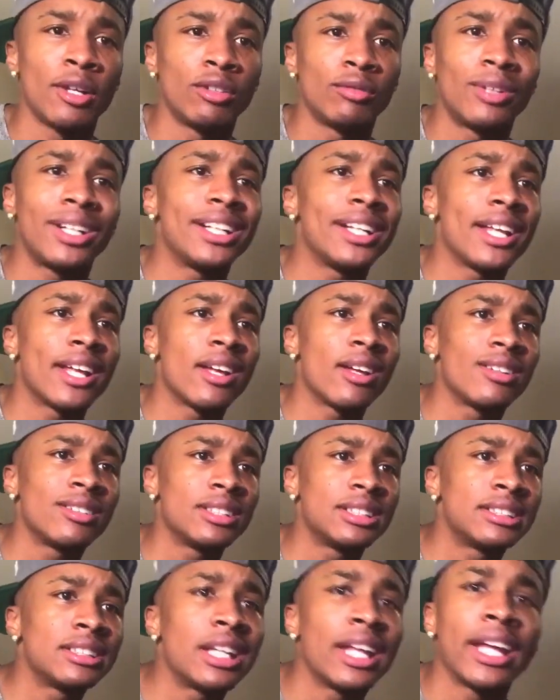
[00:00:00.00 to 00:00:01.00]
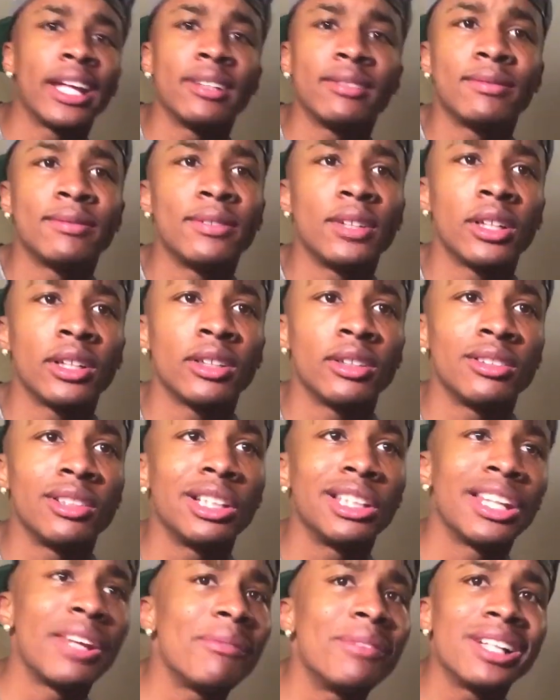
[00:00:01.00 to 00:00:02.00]
Right now, it's like fucking
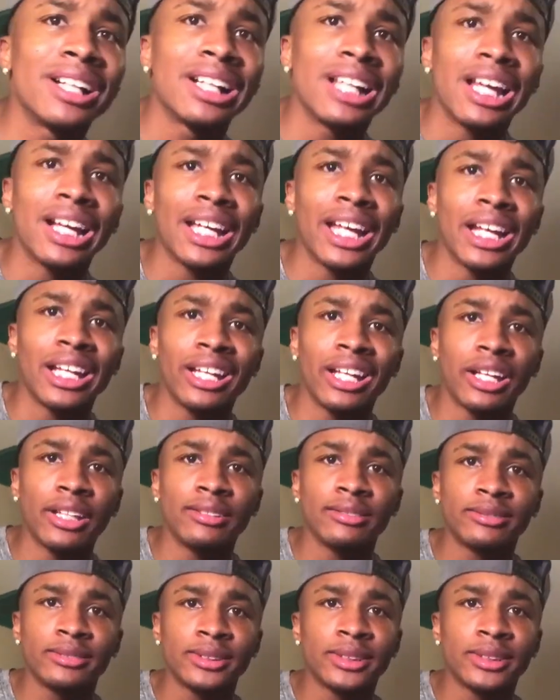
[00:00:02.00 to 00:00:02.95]
11 o'clock at night.